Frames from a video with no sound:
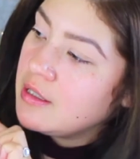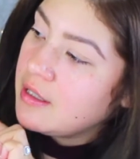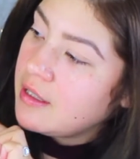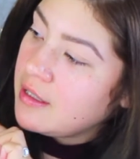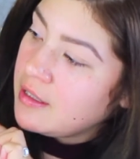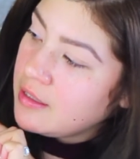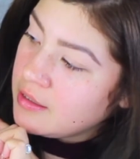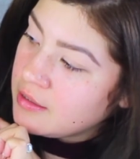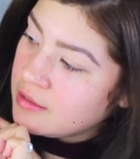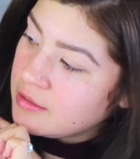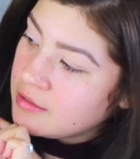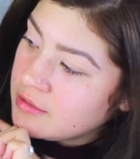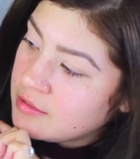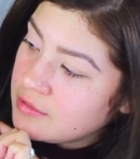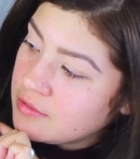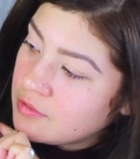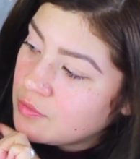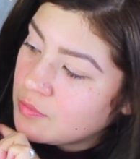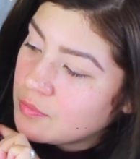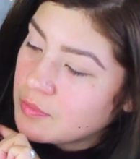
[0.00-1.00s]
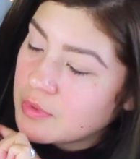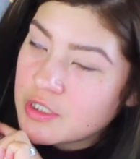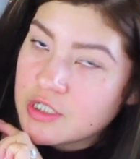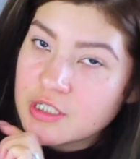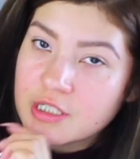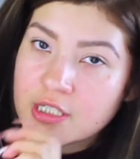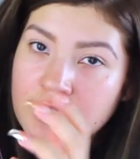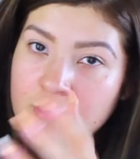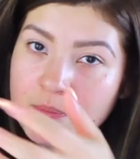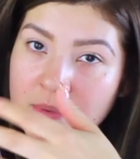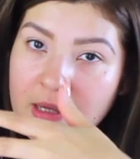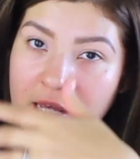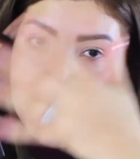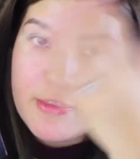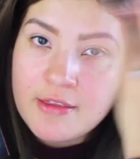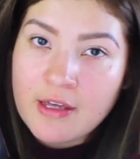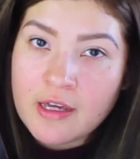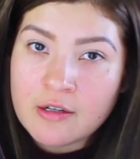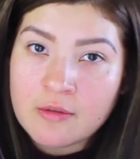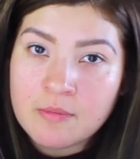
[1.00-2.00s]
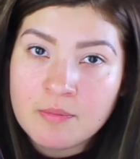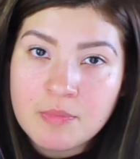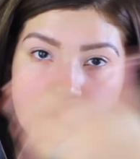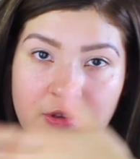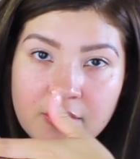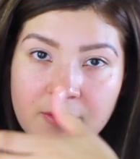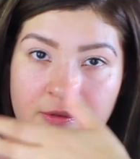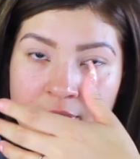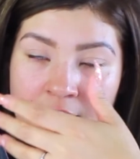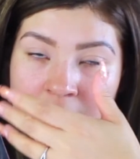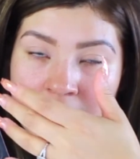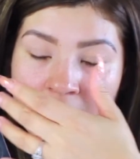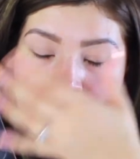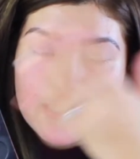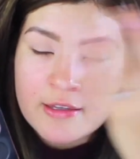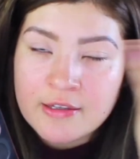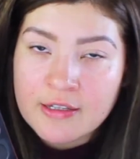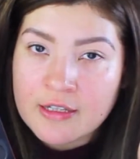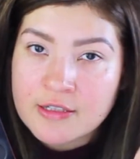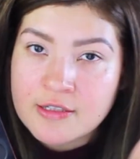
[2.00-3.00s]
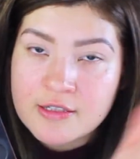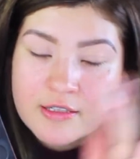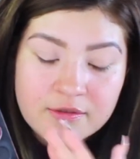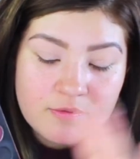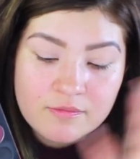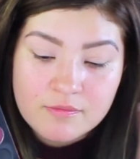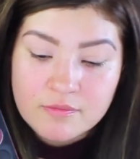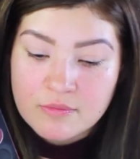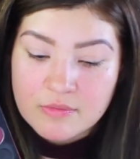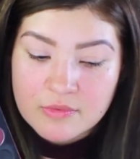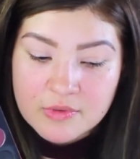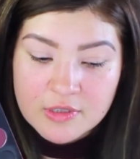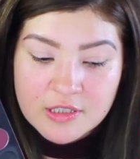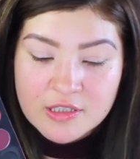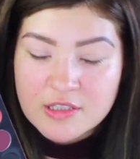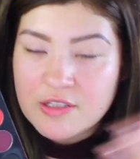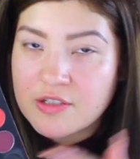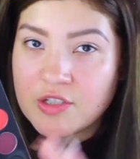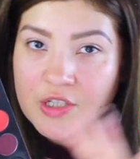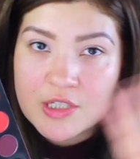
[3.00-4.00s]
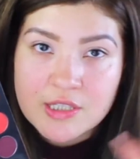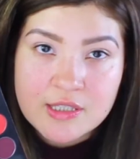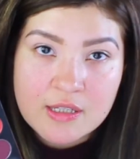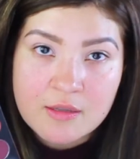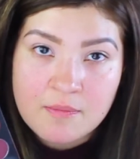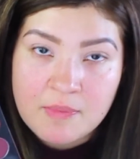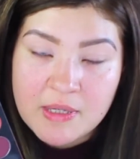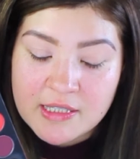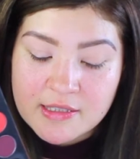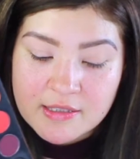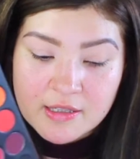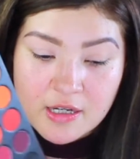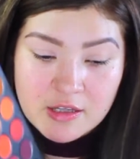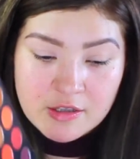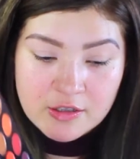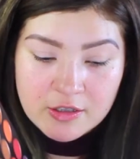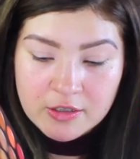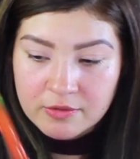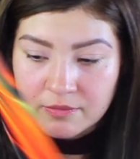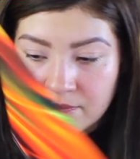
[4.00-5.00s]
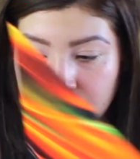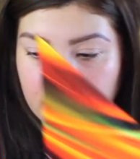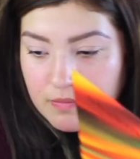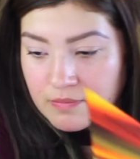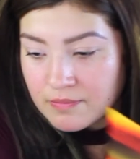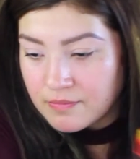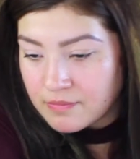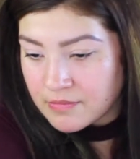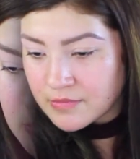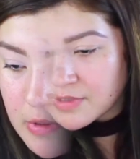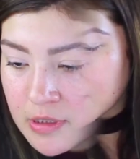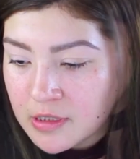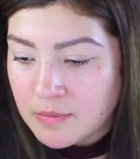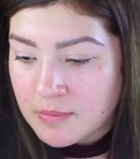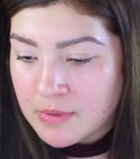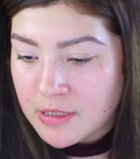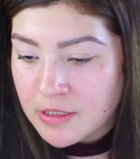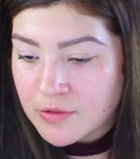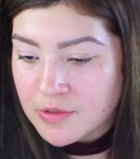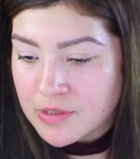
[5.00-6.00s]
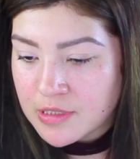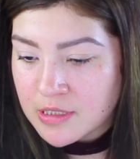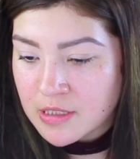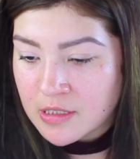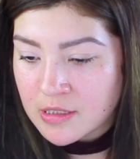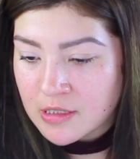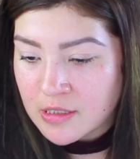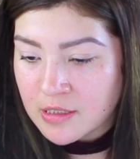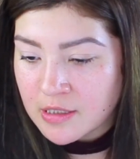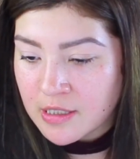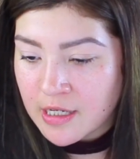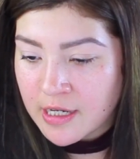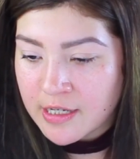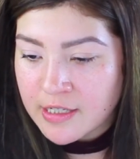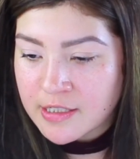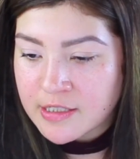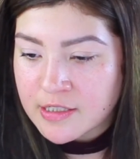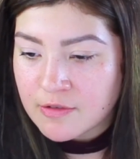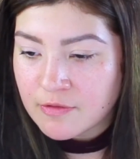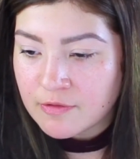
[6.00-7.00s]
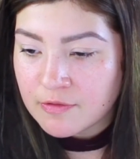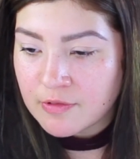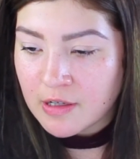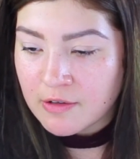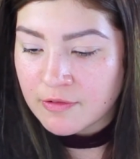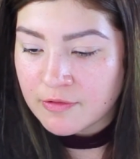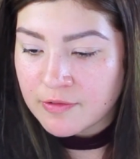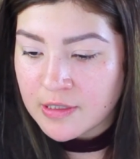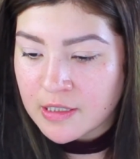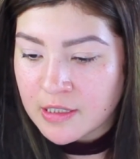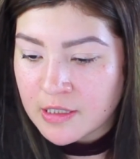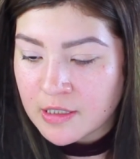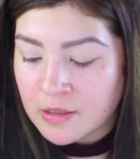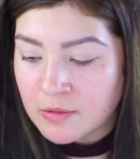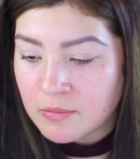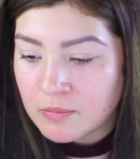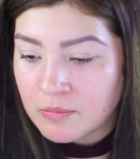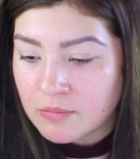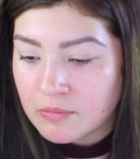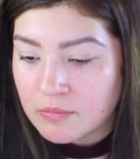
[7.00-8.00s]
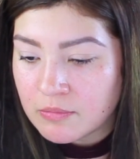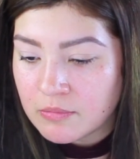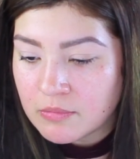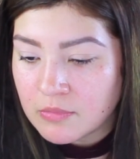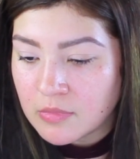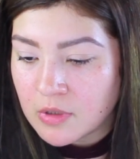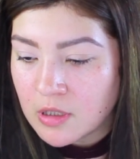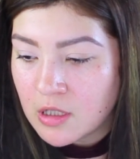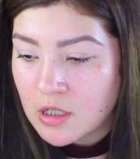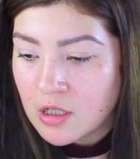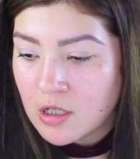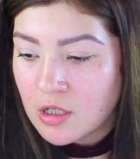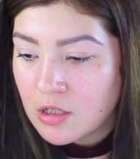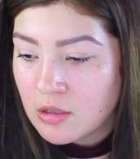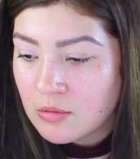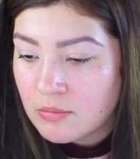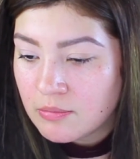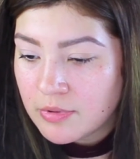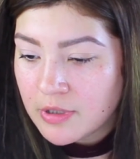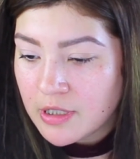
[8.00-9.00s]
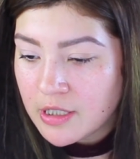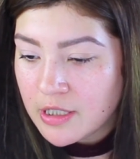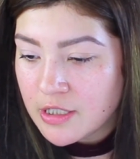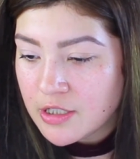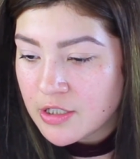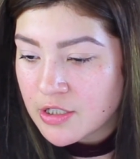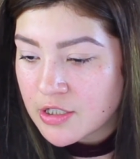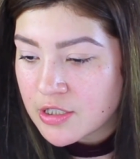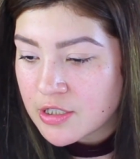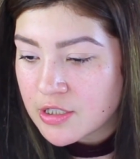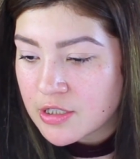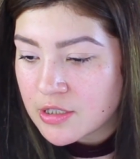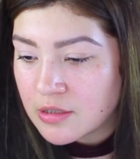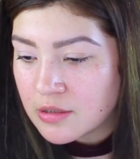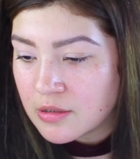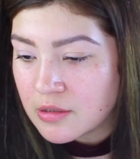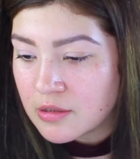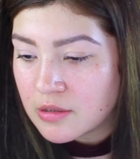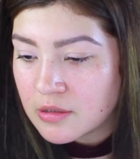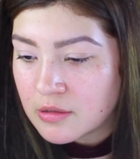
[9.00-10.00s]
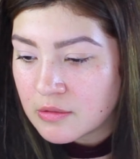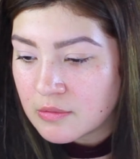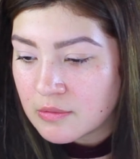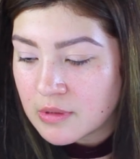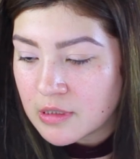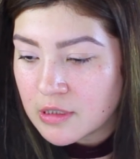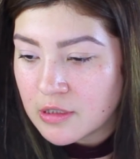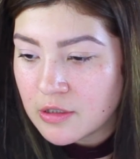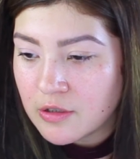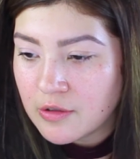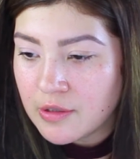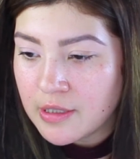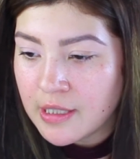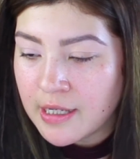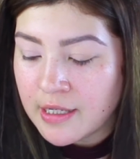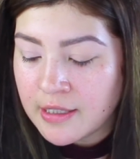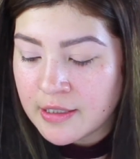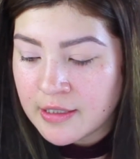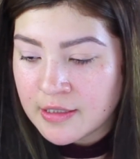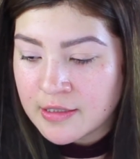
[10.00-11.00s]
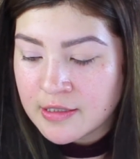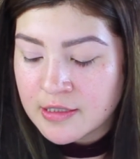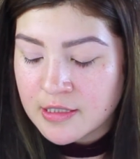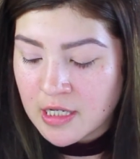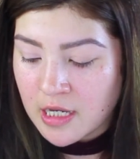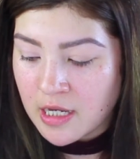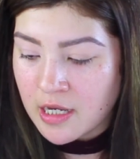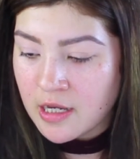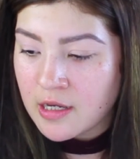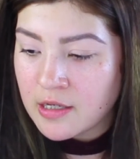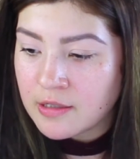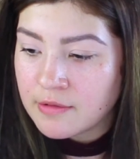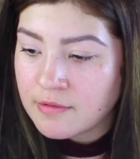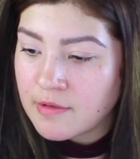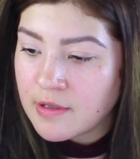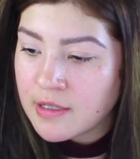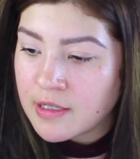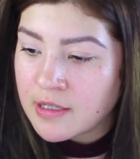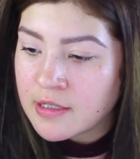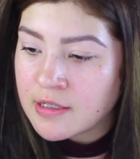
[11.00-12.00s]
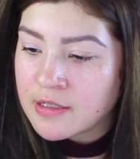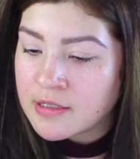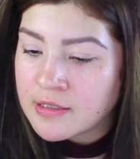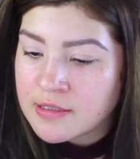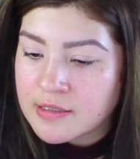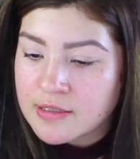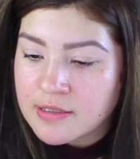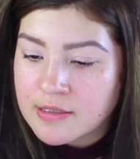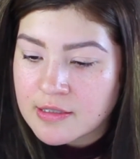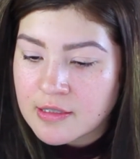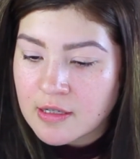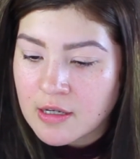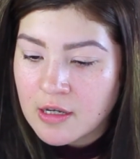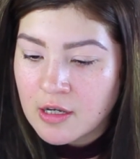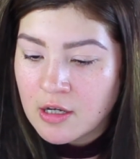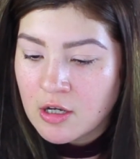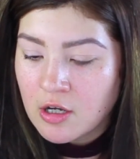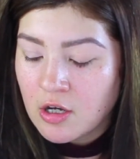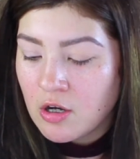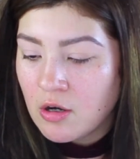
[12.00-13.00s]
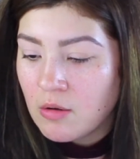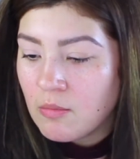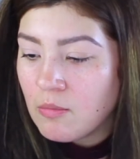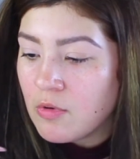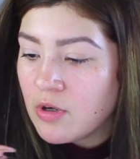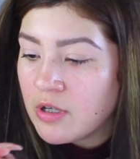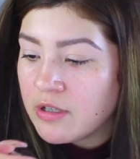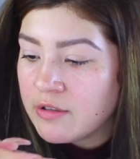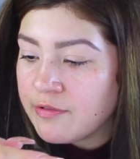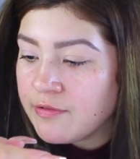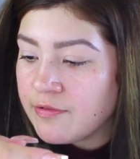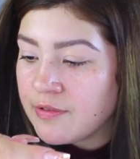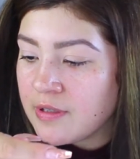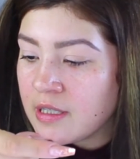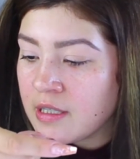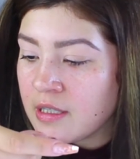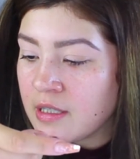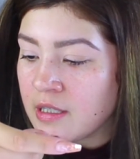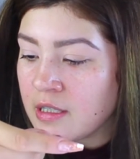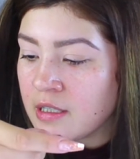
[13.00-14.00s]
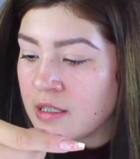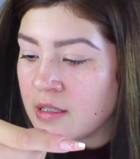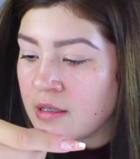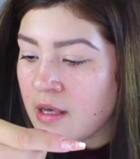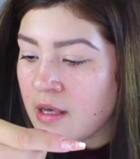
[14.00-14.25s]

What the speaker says: and we're just going to apply that on both of our eyelids. This is just a base color. I'm going to be using a nice fluffy brush. I'm going to go ahead and take this Morphe